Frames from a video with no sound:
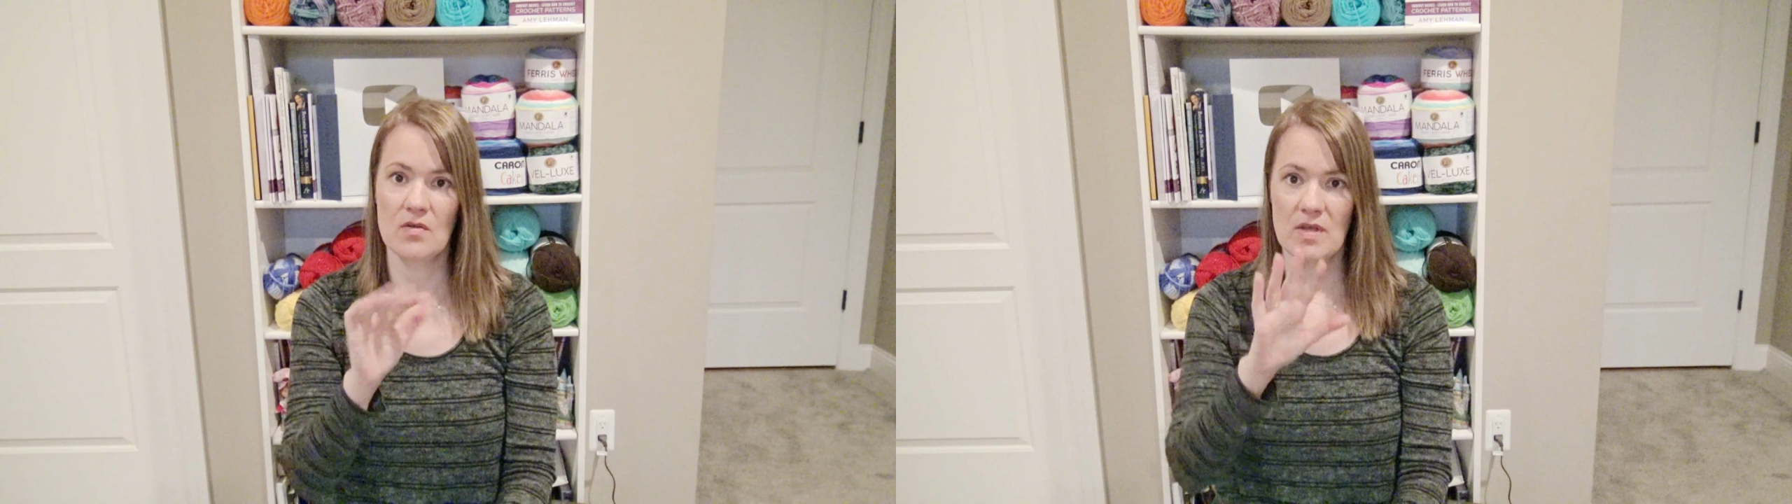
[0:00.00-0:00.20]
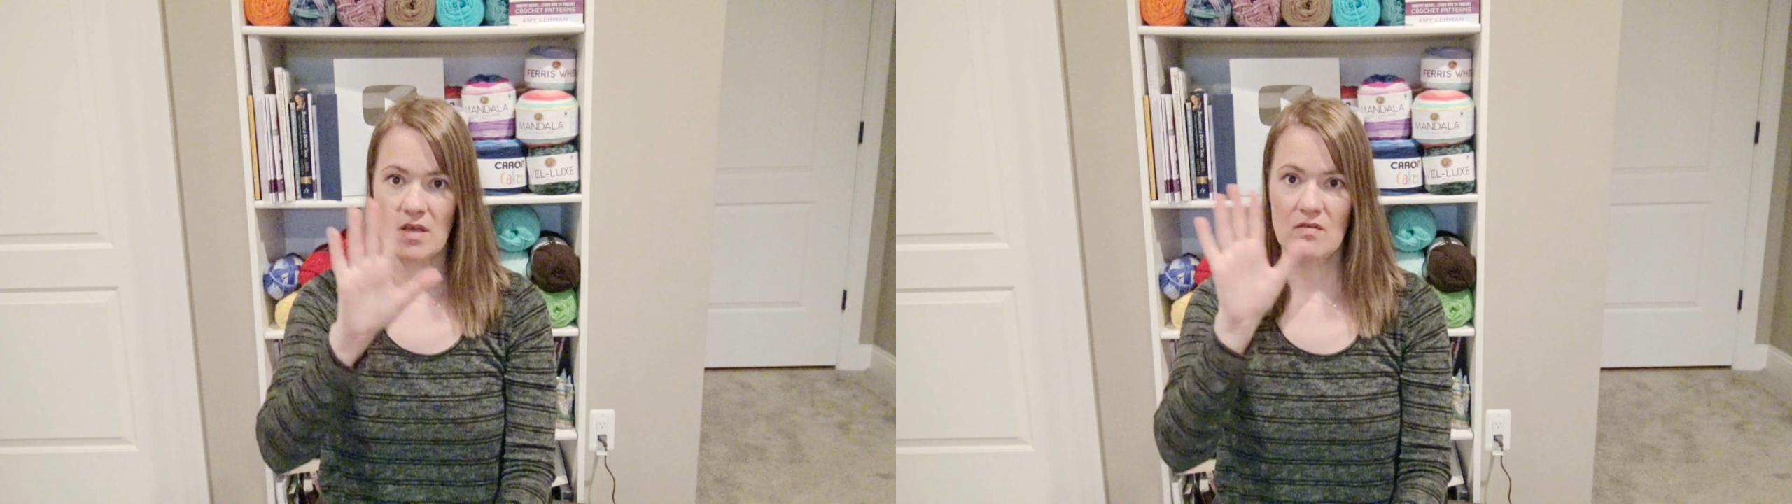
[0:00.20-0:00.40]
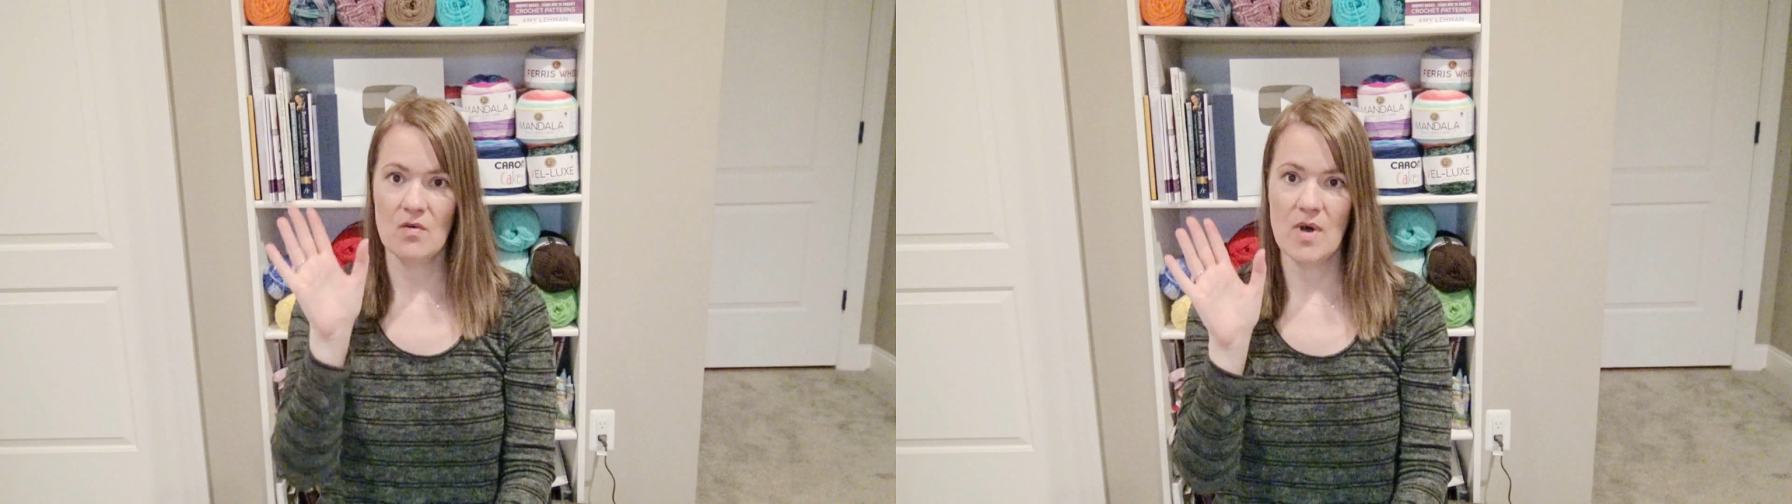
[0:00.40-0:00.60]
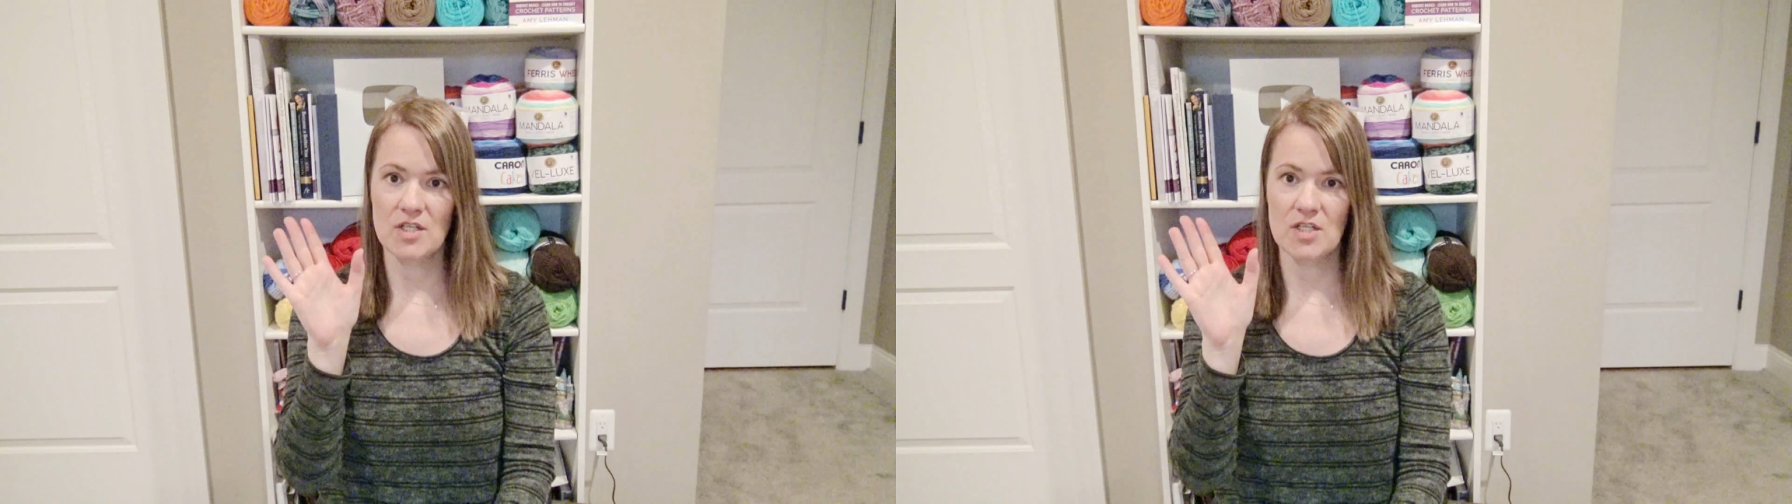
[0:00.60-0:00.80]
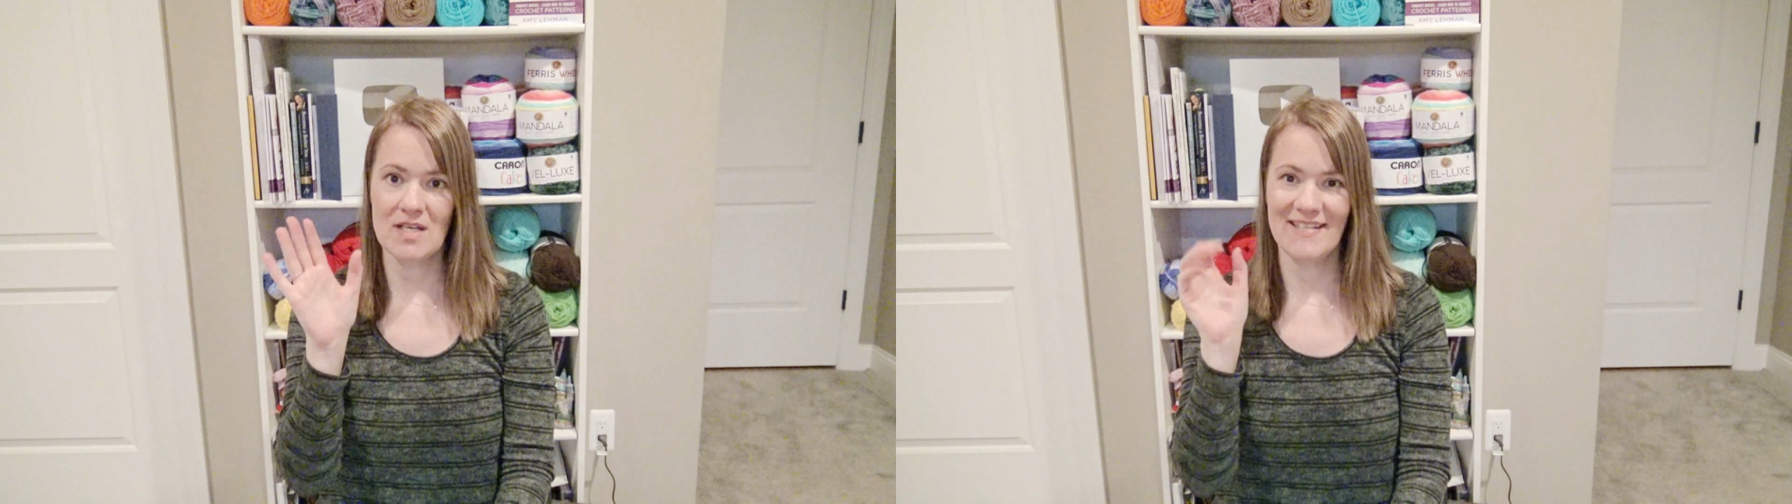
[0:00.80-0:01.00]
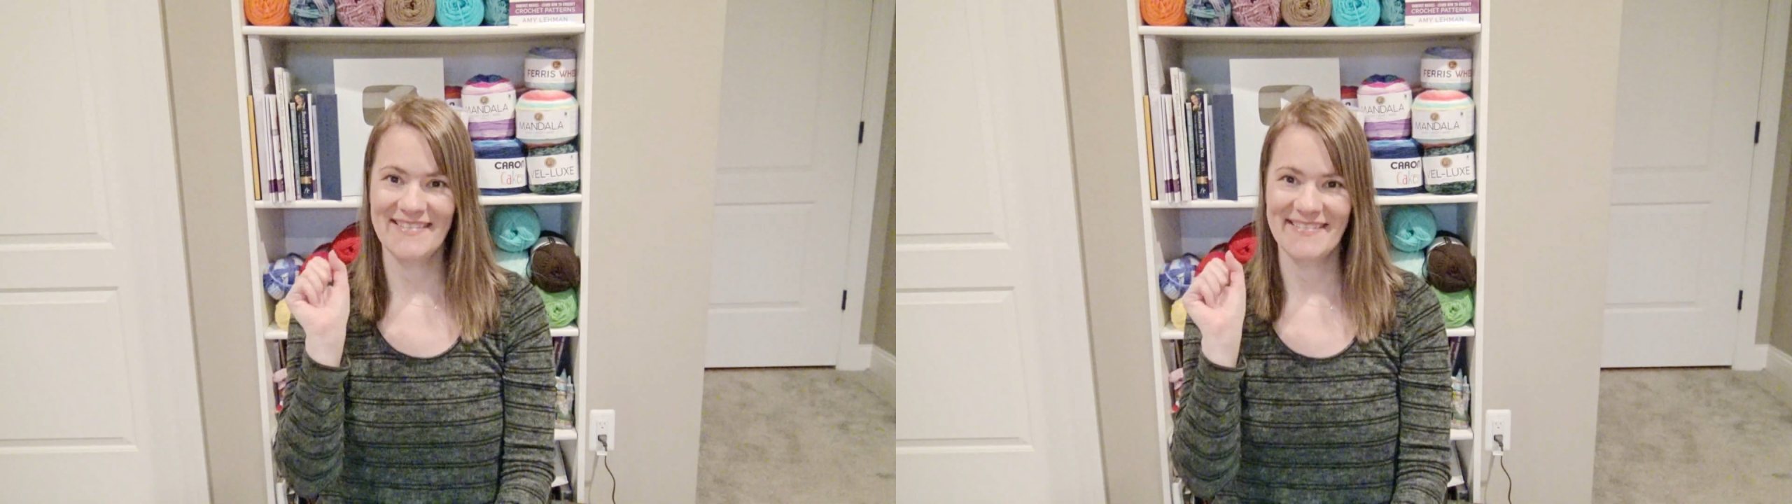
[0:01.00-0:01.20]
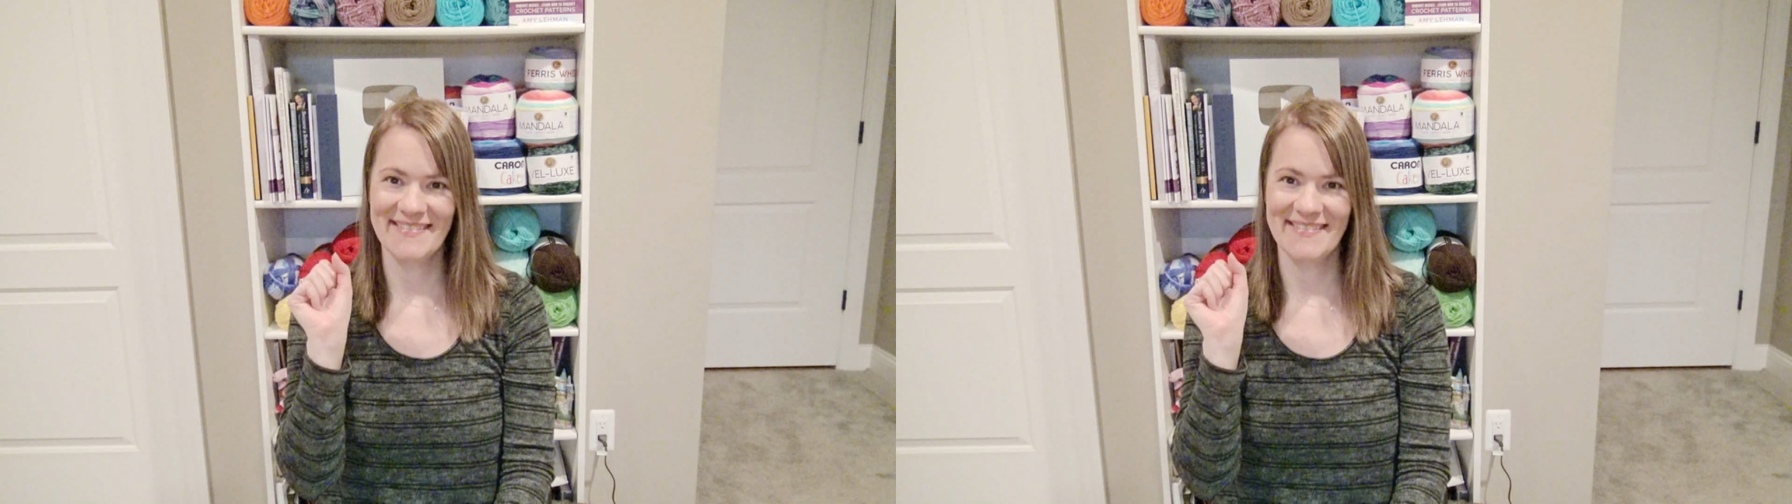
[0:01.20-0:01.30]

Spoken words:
thank you for watching.